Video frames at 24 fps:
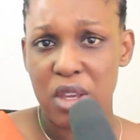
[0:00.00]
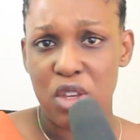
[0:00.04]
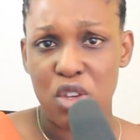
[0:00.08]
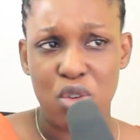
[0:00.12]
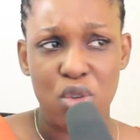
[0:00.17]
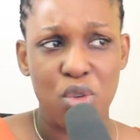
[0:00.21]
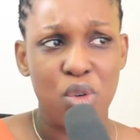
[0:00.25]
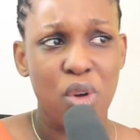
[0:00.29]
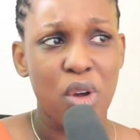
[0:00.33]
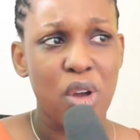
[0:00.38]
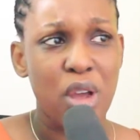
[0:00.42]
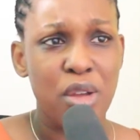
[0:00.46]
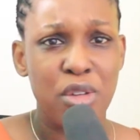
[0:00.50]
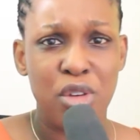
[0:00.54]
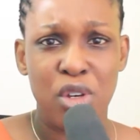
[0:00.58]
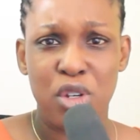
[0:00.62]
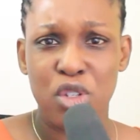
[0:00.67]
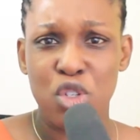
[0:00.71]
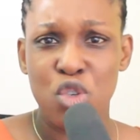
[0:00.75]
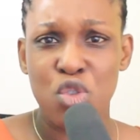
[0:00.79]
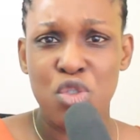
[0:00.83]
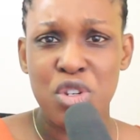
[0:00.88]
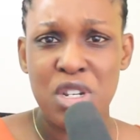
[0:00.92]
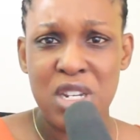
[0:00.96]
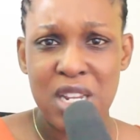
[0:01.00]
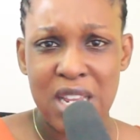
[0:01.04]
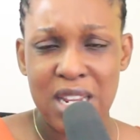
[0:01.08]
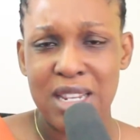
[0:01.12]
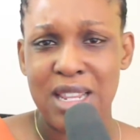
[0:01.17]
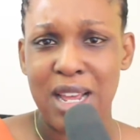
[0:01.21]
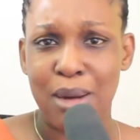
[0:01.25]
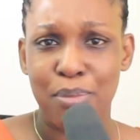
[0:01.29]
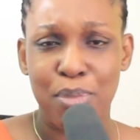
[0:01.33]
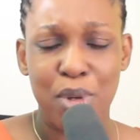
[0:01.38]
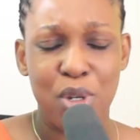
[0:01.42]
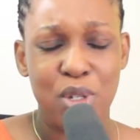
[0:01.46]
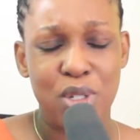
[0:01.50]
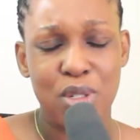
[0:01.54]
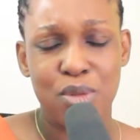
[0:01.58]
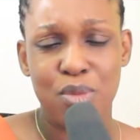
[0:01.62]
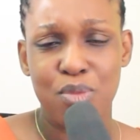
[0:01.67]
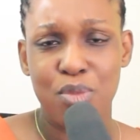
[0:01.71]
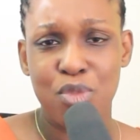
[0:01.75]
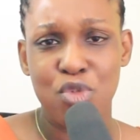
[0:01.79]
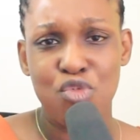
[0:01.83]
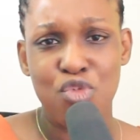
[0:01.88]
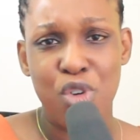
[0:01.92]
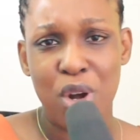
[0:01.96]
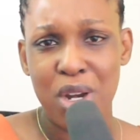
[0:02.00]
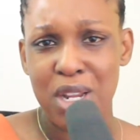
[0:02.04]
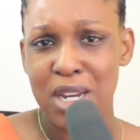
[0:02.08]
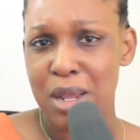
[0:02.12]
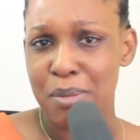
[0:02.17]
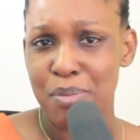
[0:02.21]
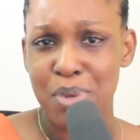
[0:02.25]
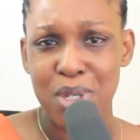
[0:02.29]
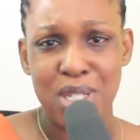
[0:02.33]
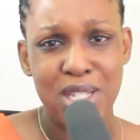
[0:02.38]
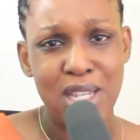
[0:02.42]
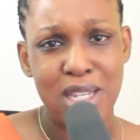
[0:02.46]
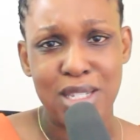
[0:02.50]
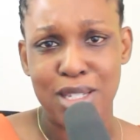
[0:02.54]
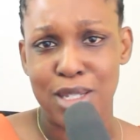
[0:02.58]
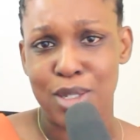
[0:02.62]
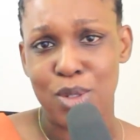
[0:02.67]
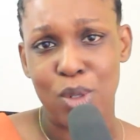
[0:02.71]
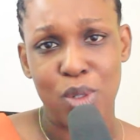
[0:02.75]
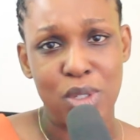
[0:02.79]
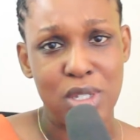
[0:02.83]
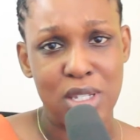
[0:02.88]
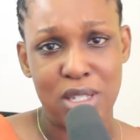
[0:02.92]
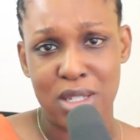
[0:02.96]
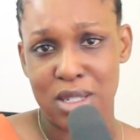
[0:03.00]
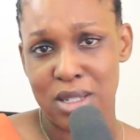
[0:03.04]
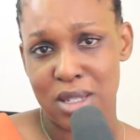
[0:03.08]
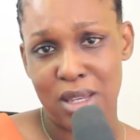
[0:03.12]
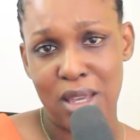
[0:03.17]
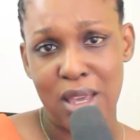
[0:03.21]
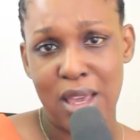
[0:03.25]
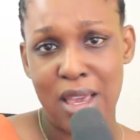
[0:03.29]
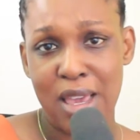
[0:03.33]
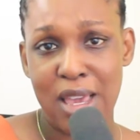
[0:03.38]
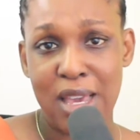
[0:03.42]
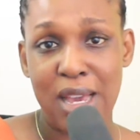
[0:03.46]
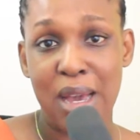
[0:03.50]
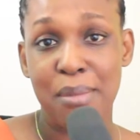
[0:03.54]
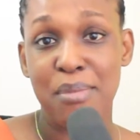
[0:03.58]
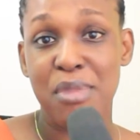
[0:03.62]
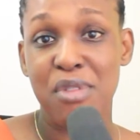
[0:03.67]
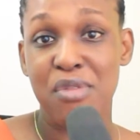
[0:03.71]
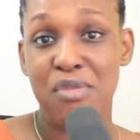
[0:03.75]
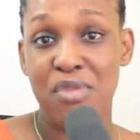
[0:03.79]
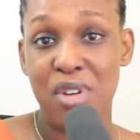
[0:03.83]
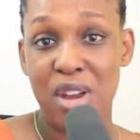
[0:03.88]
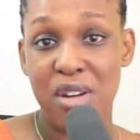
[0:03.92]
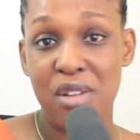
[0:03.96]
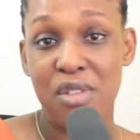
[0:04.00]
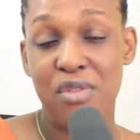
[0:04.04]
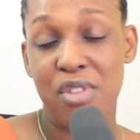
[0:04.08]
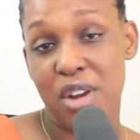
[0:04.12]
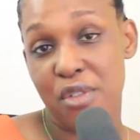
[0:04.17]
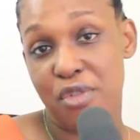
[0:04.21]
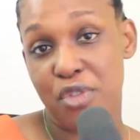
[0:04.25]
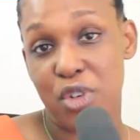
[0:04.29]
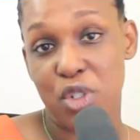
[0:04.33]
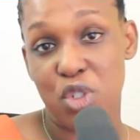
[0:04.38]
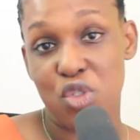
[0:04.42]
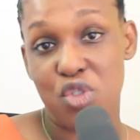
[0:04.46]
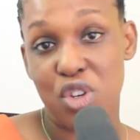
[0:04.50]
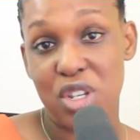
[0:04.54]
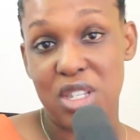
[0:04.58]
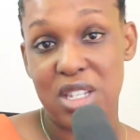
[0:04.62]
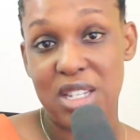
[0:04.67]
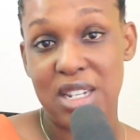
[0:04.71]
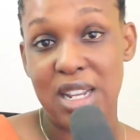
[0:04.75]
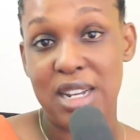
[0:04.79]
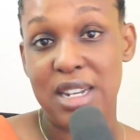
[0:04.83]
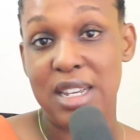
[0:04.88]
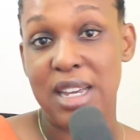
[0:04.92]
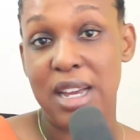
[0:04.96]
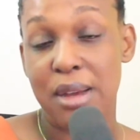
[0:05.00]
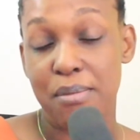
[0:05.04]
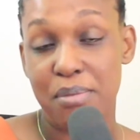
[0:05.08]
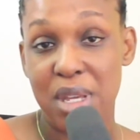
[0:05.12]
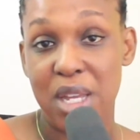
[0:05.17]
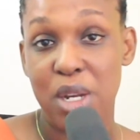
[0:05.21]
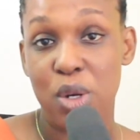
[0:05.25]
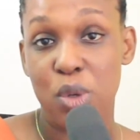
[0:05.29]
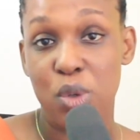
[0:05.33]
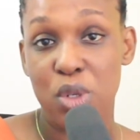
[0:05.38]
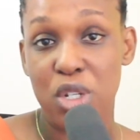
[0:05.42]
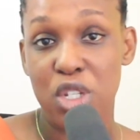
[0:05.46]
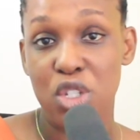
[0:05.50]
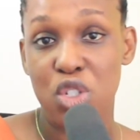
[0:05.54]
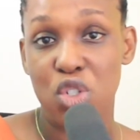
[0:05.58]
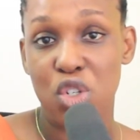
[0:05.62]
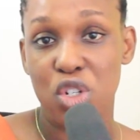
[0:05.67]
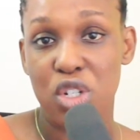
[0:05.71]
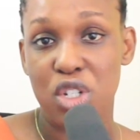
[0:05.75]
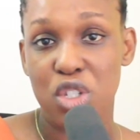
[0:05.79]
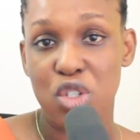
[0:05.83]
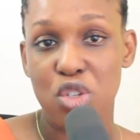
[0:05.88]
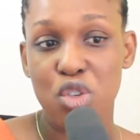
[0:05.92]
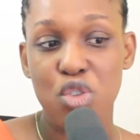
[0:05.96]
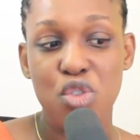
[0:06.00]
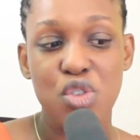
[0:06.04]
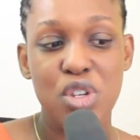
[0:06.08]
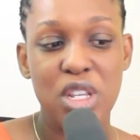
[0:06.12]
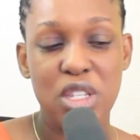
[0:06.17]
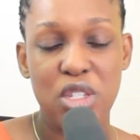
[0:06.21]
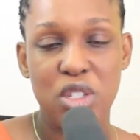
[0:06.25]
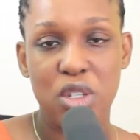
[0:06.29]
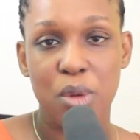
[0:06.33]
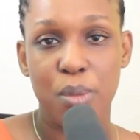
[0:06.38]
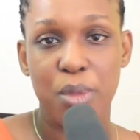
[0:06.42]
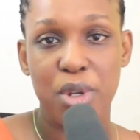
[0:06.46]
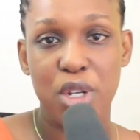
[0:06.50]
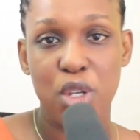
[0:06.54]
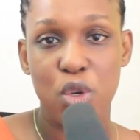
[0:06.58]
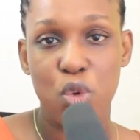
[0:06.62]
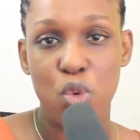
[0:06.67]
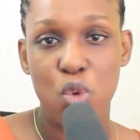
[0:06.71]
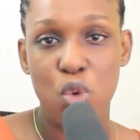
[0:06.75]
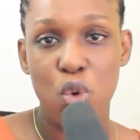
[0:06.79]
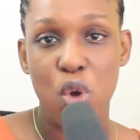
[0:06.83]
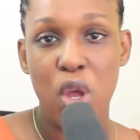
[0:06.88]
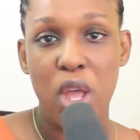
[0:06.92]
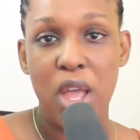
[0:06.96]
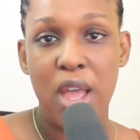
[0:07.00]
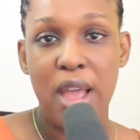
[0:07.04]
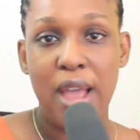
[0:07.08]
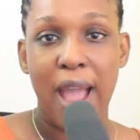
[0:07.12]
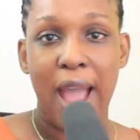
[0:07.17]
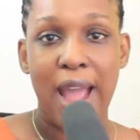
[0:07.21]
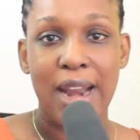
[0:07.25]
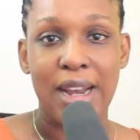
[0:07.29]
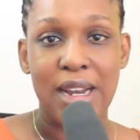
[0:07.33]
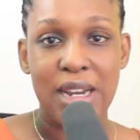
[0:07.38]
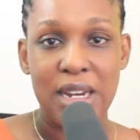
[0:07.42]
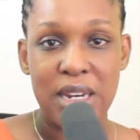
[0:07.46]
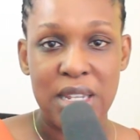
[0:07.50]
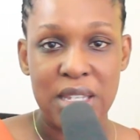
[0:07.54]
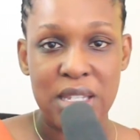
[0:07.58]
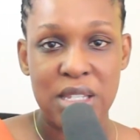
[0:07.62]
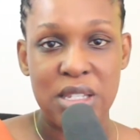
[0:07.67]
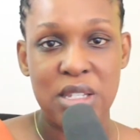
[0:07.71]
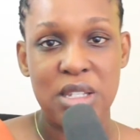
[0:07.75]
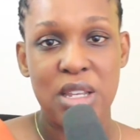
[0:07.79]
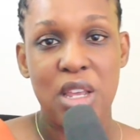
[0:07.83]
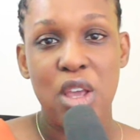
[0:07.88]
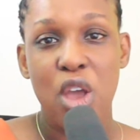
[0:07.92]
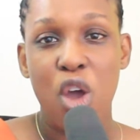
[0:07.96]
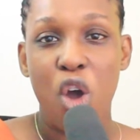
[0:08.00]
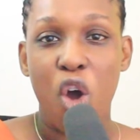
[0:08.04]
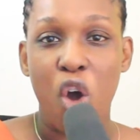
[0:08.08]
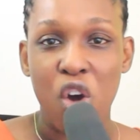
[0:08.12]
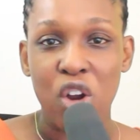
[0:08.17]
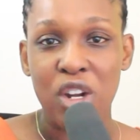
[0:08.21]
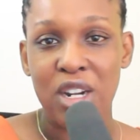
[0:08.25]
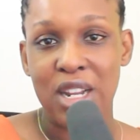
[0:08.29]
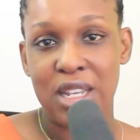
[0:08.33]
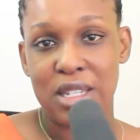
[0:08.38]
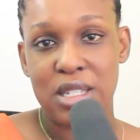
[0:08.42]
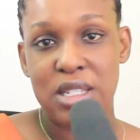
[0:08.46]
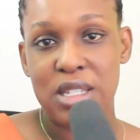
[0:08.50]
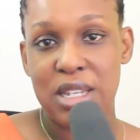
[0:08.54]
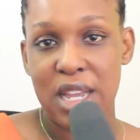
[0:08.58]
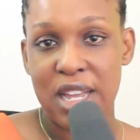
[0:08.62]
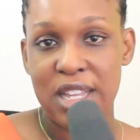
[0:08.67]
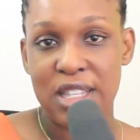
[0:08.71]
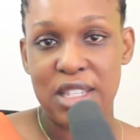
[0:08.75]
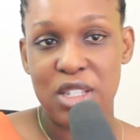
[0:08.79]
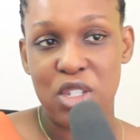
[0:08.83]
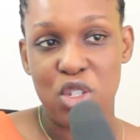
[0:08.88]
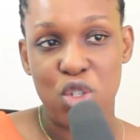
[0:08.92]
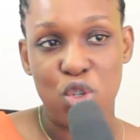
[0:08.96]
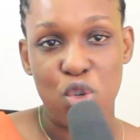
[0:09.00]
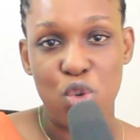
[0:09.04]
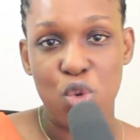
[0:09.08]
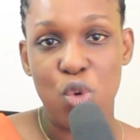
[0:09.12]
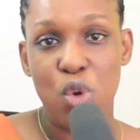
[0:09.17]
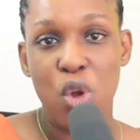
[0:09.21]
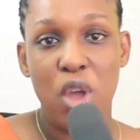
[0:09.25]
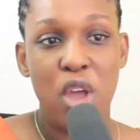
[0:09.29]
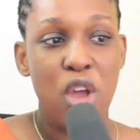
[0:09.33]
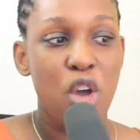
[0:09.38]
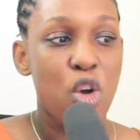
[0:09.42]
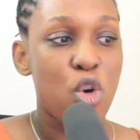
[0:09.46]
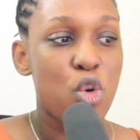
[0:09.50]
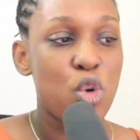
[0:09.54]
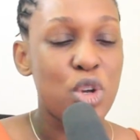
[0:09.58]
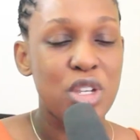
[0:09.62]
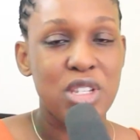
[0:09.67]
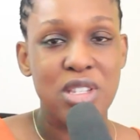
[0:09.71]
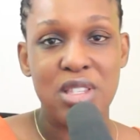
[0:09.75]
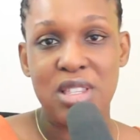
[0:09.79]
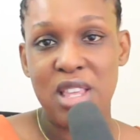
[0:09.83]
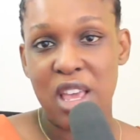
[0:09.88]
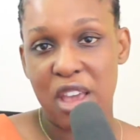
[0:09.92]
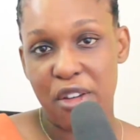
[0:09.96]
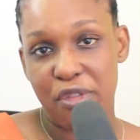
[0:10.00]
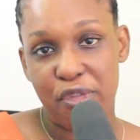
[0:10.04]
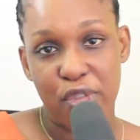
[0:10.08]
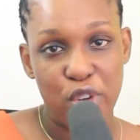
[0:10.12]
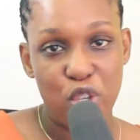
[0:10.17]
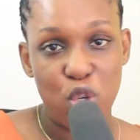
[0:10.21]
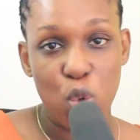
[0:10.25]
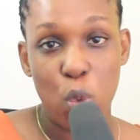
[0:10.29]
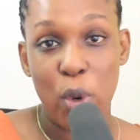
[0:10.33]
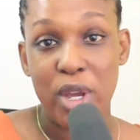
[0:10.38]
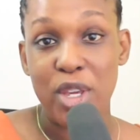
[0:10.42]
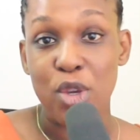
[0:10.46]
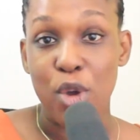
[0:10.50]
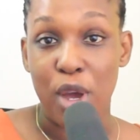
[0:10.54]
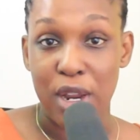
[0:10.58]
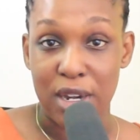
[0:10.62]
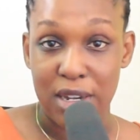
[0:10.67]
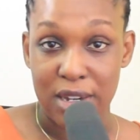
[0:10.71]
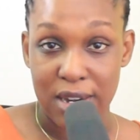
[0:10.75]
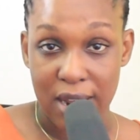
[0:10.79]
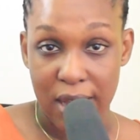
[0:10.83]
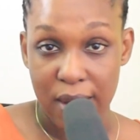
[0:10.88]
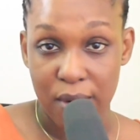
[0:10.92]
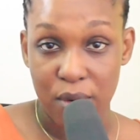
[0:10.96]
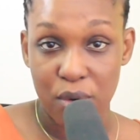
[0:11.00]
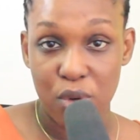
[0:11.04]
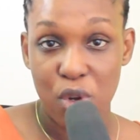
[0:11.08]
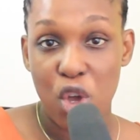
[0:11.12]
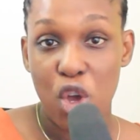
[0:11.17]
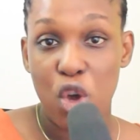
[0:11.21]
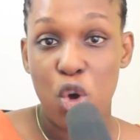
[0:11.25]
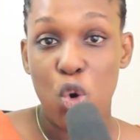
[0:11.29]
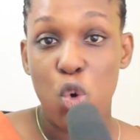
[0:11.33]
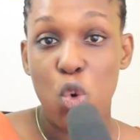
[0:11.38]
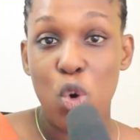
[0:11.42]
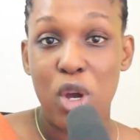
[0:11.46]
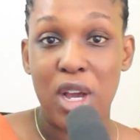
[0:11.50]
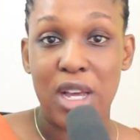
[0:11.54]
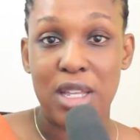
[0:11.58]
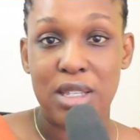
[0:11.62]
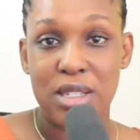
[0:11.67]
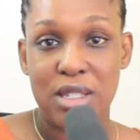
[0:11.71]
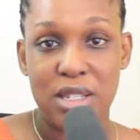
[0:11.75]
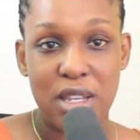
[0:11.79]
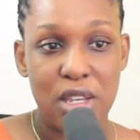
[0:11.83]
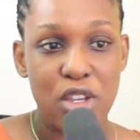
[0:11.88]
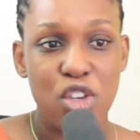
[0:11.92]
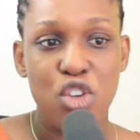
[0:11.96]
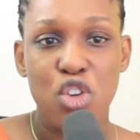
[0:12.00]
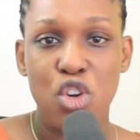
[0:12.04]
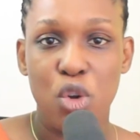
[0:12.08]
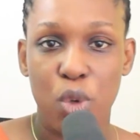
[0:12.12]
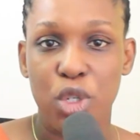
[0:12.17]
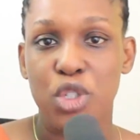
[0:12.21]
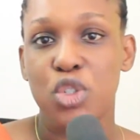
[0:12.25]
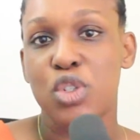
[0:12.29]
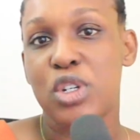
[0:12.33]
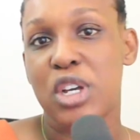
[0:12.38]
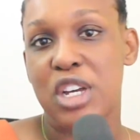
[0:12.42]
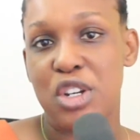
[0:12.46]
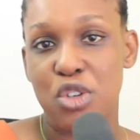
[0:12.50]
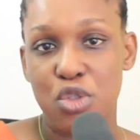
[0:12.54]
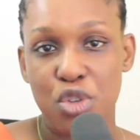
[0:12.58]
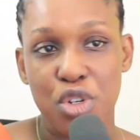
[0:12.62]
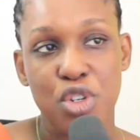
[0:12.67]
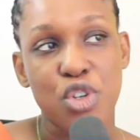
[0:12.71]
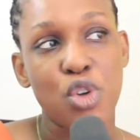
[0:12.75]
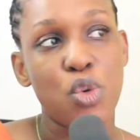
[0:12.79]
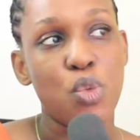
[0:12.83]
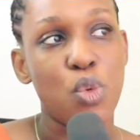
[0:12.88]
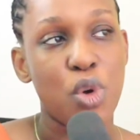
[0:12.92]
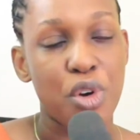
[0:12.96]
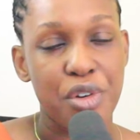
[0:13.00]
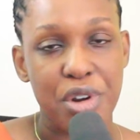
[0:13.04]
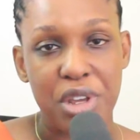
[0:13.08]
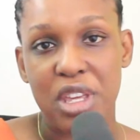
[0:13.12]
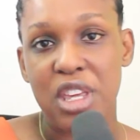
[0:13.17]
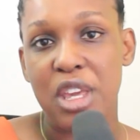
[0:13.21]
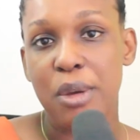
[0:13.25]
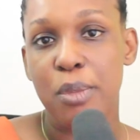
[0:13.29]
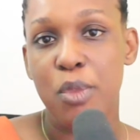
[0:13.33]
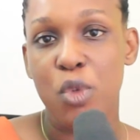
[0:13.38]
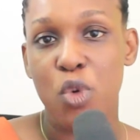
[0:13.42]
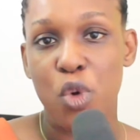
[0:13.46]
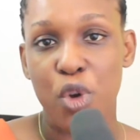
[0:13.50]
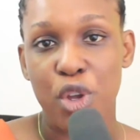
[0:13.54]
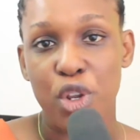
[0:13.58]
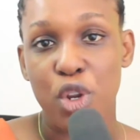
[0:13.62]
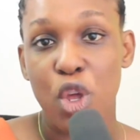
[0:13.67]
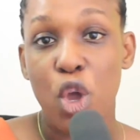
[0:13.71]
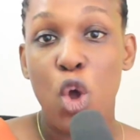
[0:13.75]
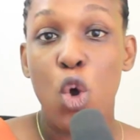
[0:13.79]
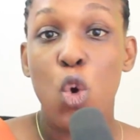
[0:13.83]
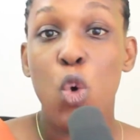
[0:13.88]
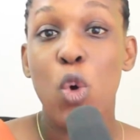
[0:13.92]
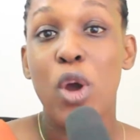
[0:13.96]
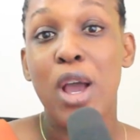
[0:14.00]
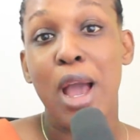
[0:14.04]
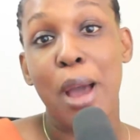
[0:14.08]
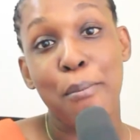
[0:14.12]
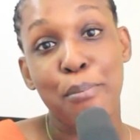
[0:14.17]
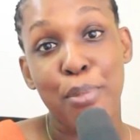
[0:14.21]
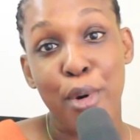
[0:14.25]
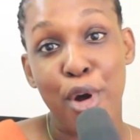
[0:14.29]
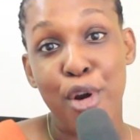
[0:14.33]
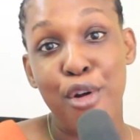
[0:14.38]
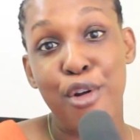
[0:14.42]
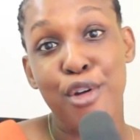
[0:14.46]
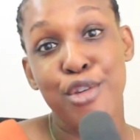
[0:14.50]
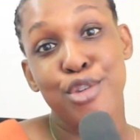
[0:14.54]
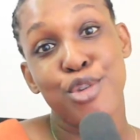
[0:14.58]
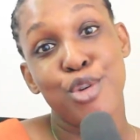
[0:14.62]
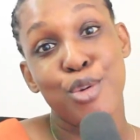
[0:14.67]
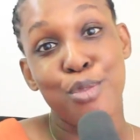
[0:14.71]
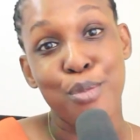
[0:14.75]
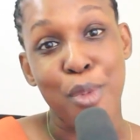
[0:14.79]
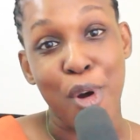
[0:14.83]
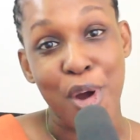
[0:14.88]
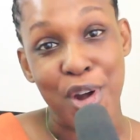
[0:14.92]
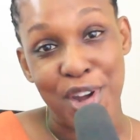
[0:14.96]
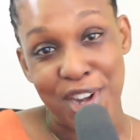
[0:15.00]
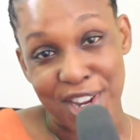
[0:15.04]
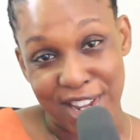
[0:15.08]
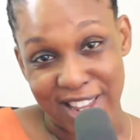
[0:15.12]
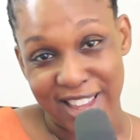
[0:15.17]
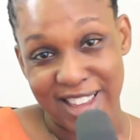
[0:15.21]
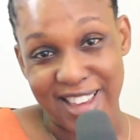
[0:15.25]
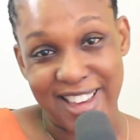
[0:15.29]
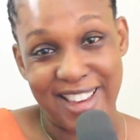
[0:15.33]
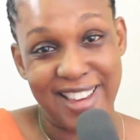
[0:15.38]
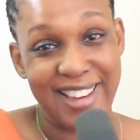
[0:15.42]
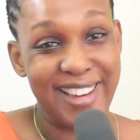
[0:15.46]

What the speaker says: You need that, because running a business is not easy. It can be very, very frustrating, and it can be a lonely journey. So you need somebody who at least understands you, who is there for you when you are down, who can say, you know what, you can do it, don't worry, keep going, who can borrow you money.